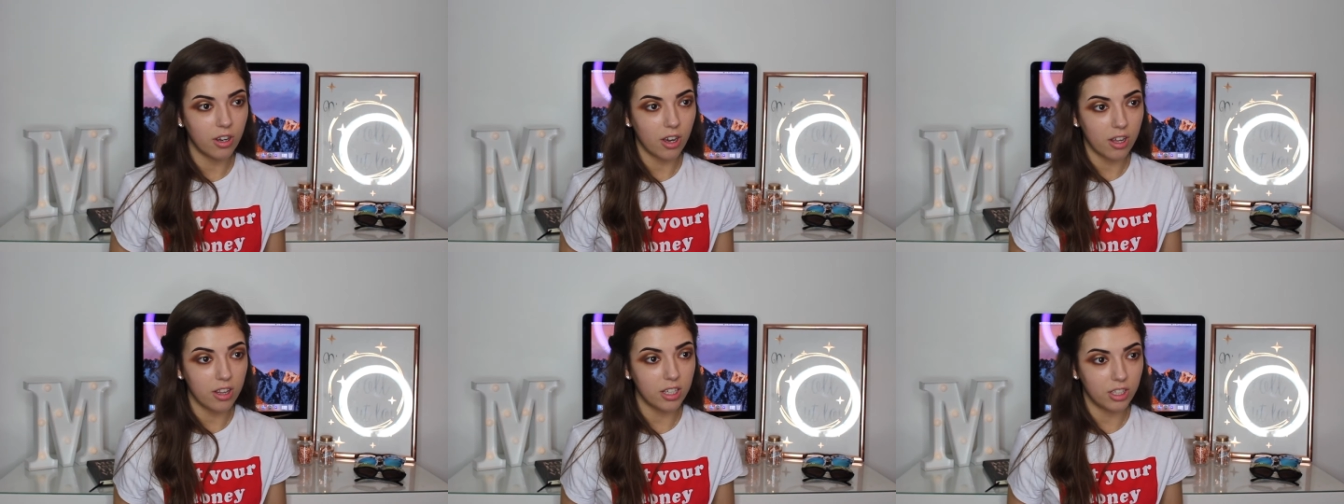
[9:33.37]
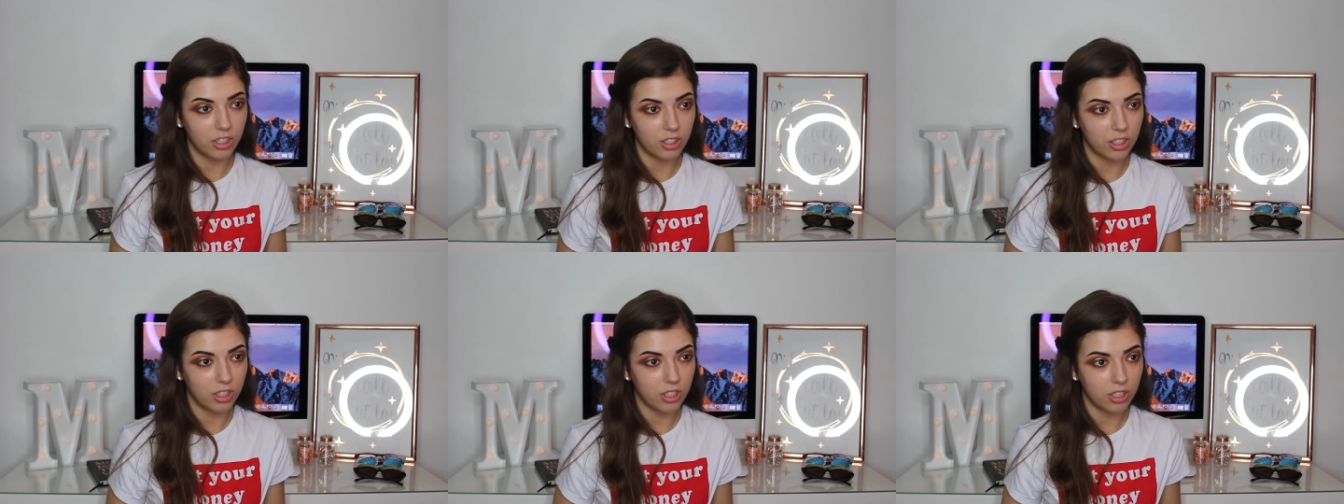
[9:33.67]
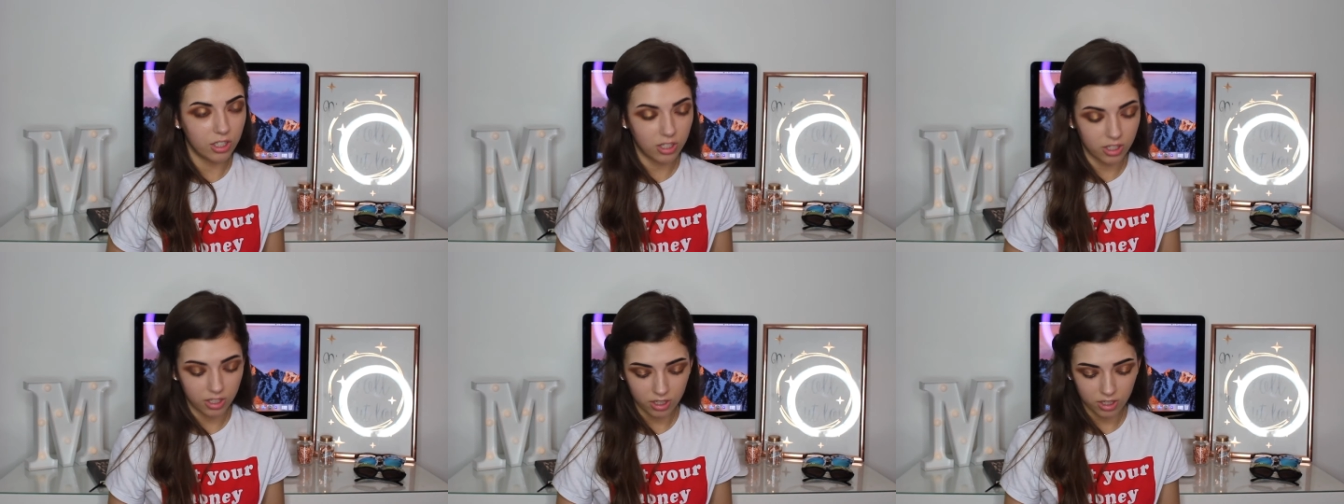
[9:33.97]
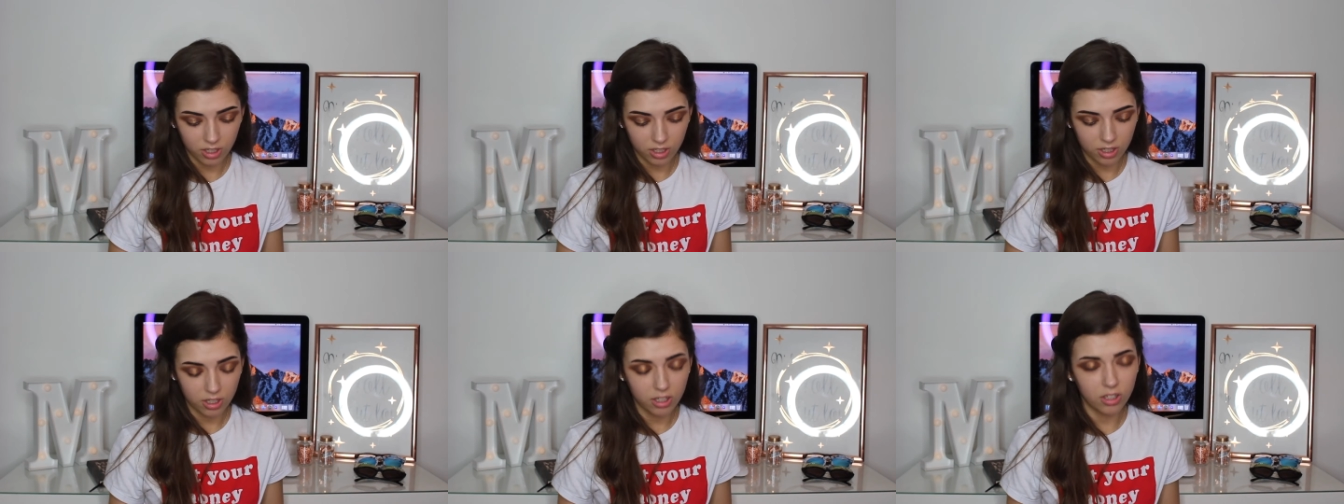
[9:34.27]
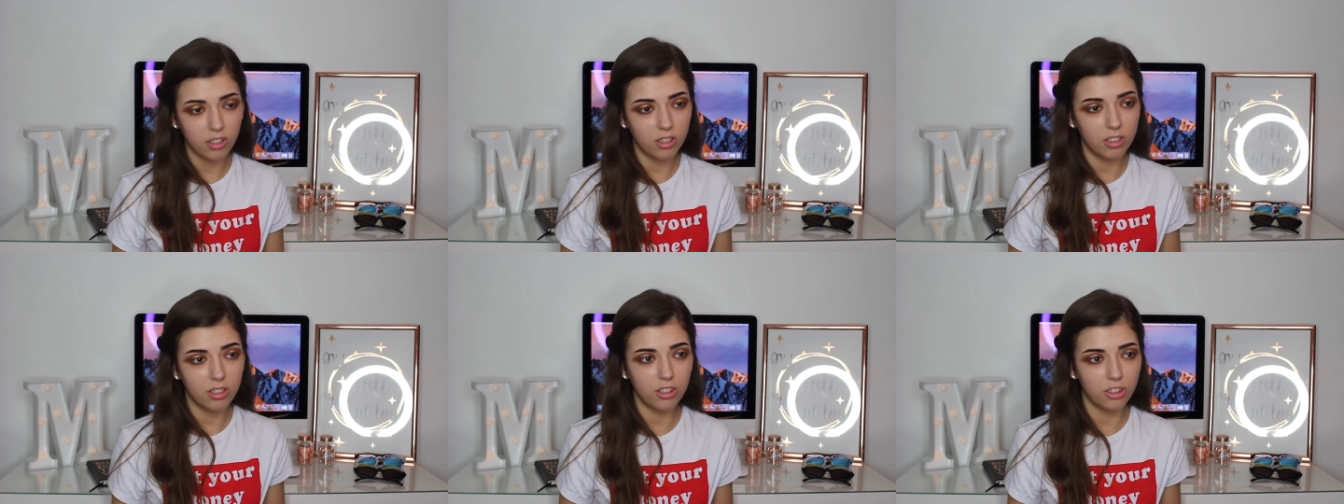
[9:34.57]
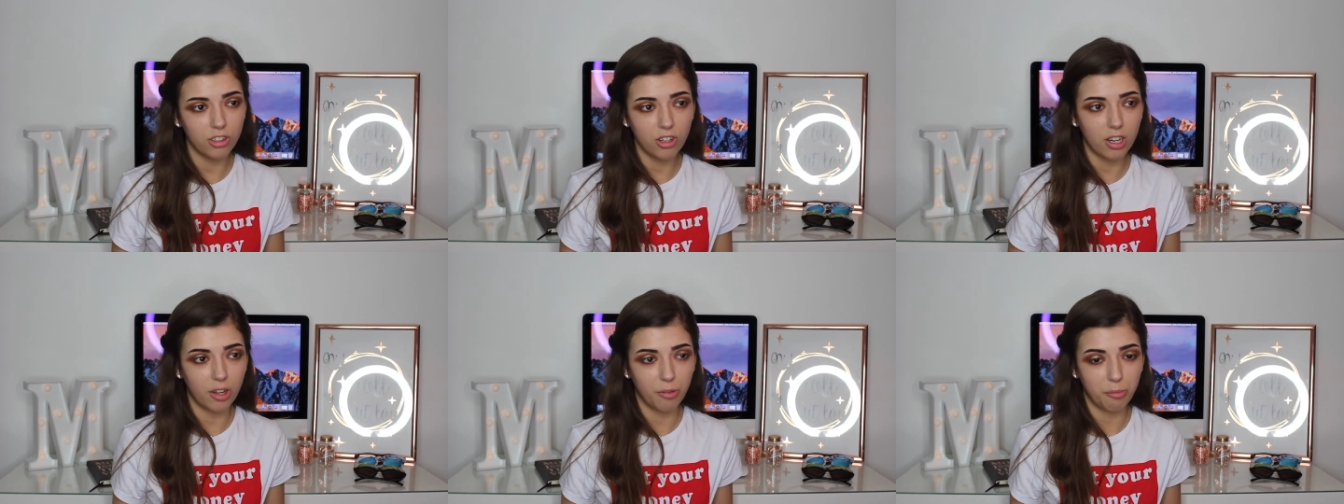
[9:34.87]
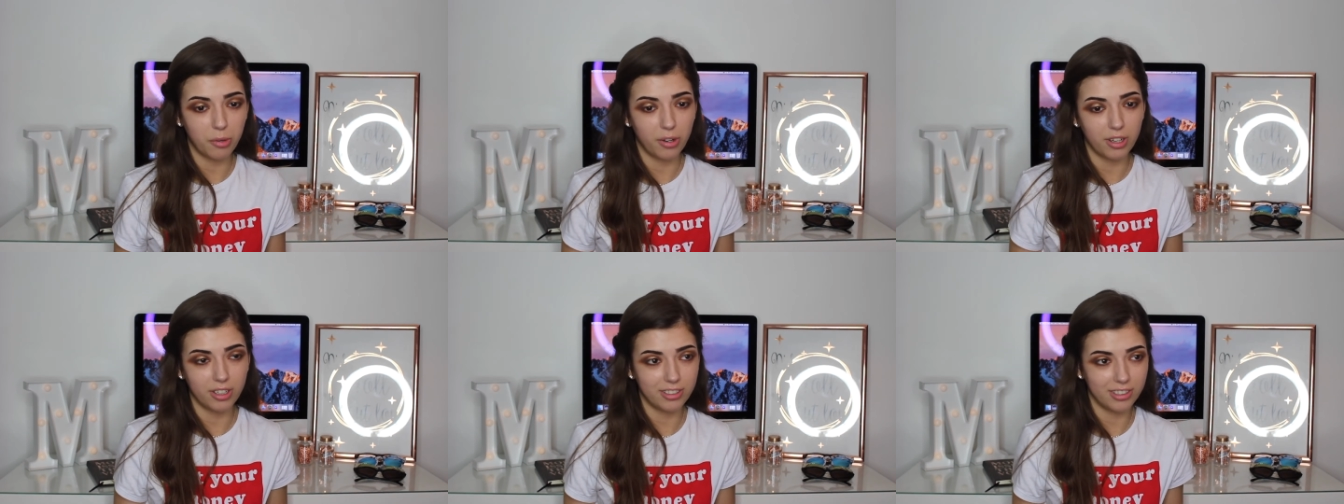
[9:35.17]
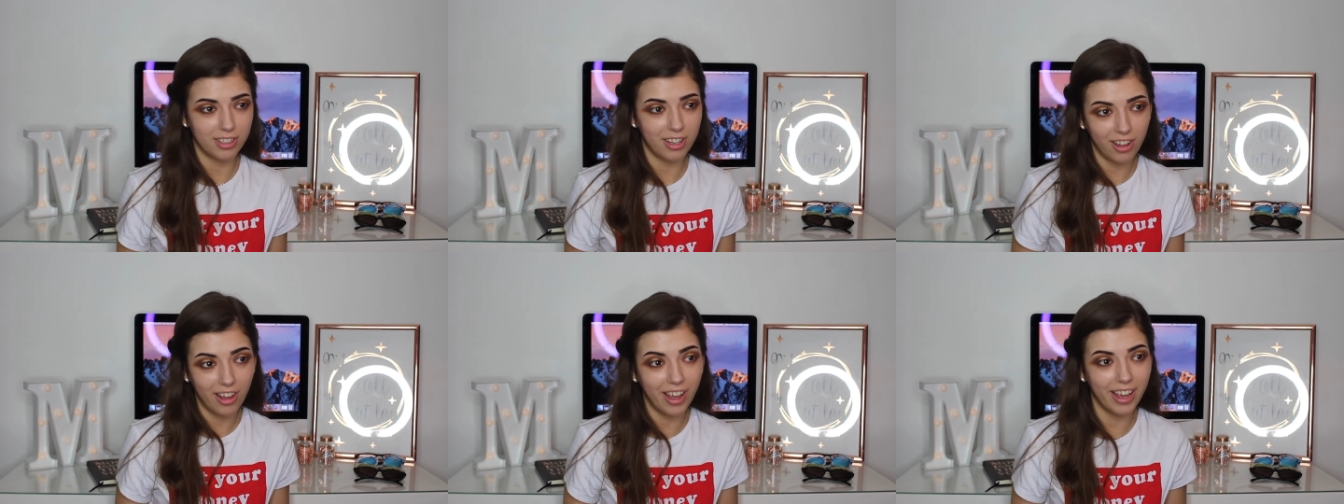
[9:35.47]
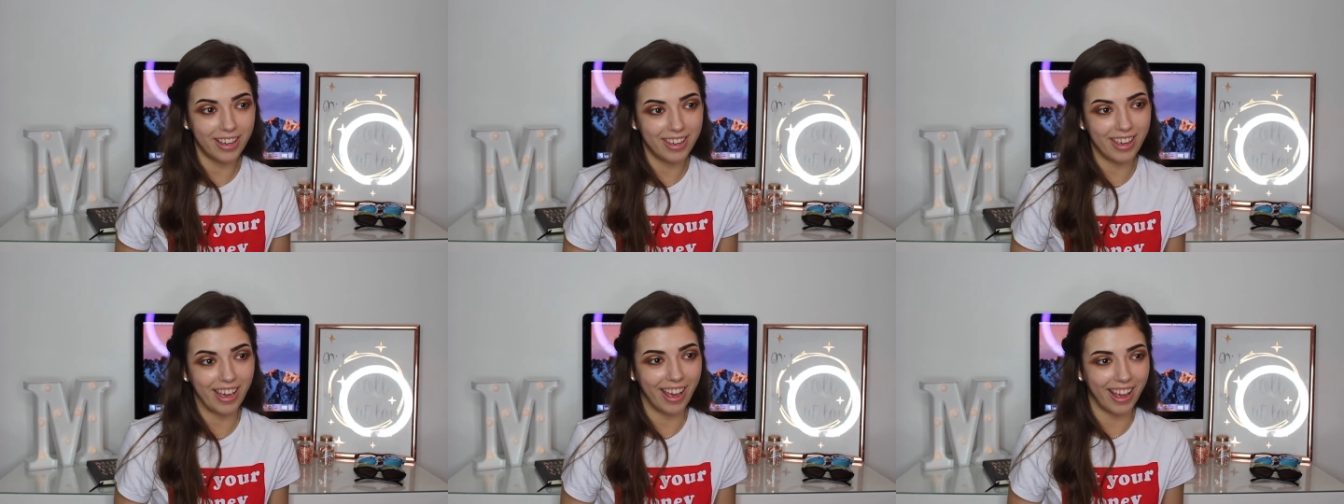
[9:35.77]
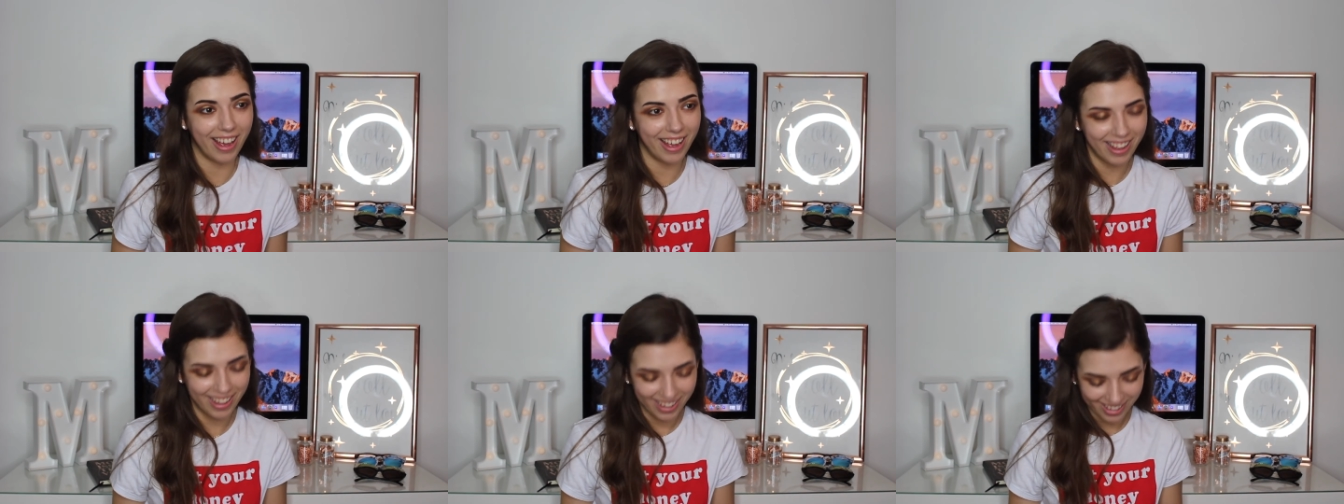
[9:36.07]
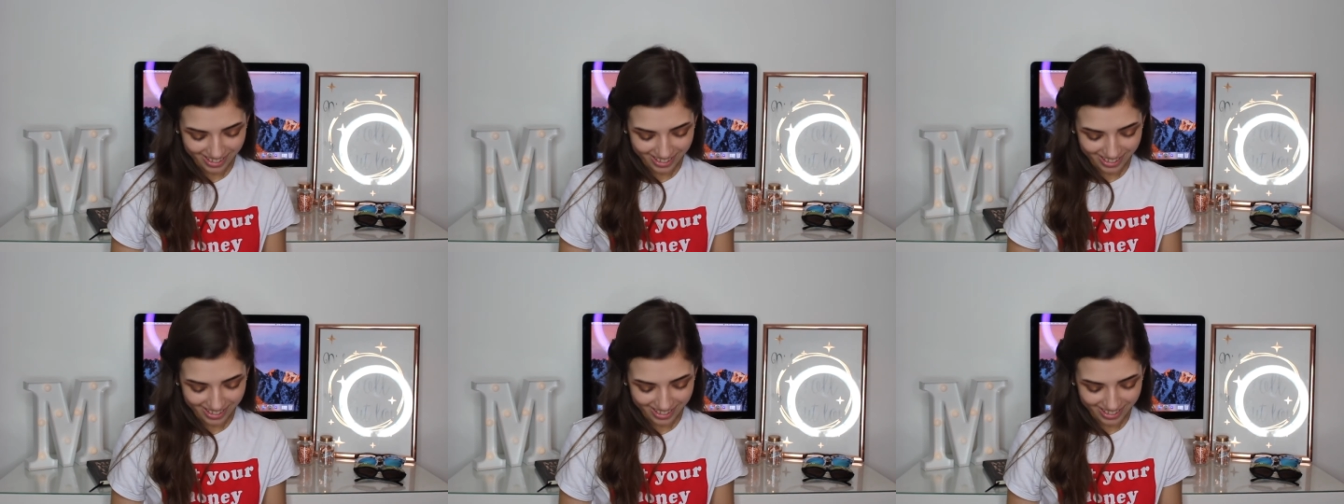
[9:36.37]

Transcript: I think no, you should have mine because I like it.